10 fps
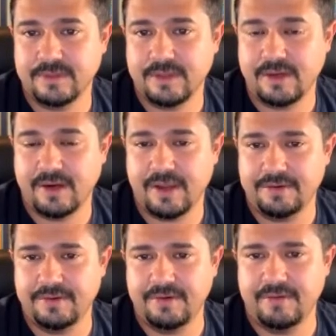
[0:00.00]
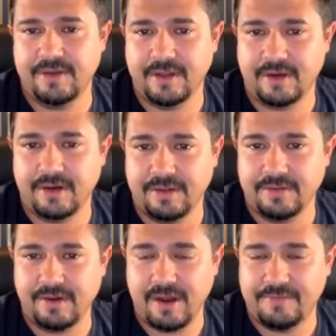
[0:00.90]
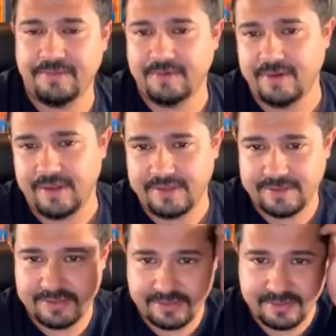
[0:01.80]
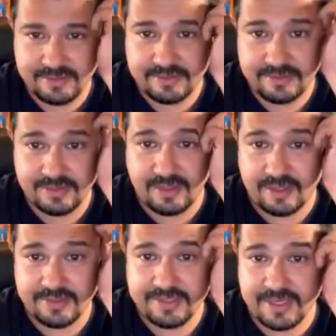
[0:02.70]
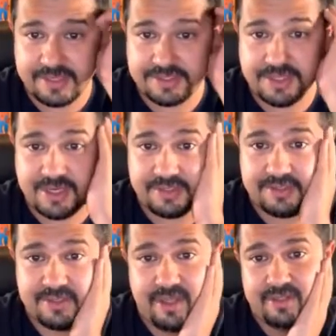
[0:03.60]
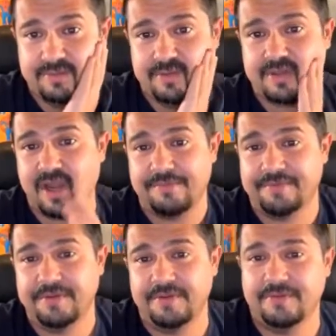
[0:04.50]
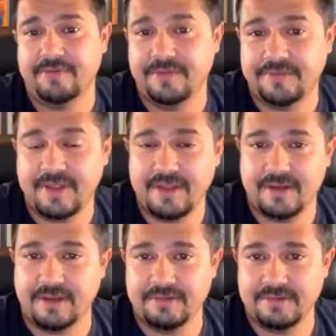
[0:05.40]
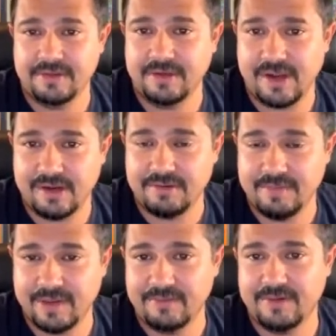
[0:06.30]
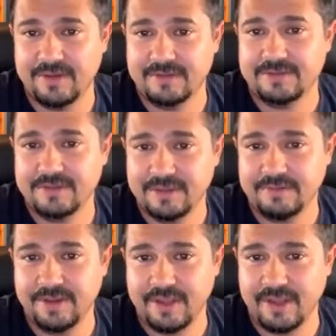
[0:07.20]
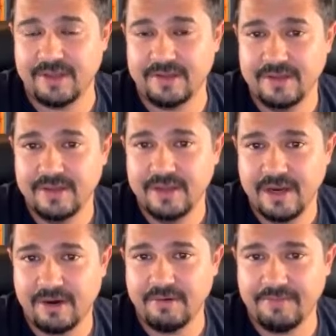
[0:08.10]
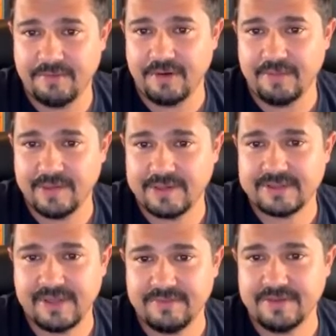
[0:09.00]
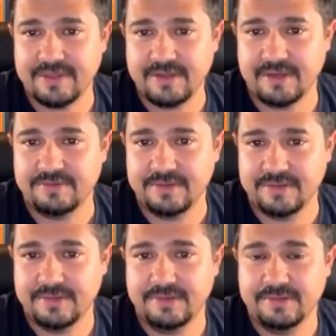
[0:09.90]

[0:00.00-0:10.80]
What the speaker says: All right. I don't know what our other offer was. Our Second Chance Collectibles offering you $1,500 on Iron Man 1. Are we firm at 1,700?